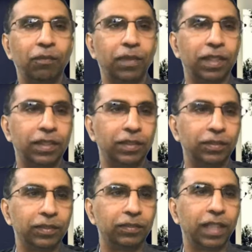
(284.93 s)
But
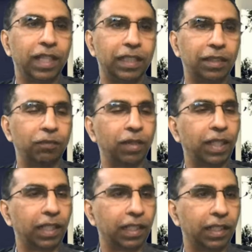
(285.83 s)
we had some
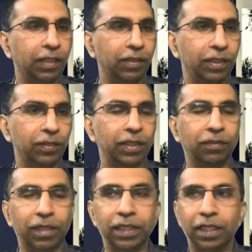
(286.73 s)
money, and now this was the
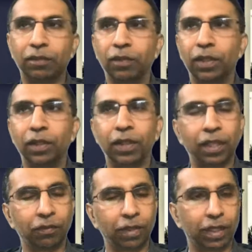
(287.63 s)
first time we were
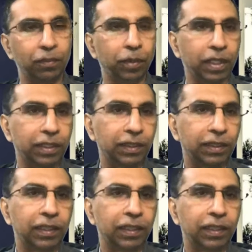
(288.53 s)
looking for a space.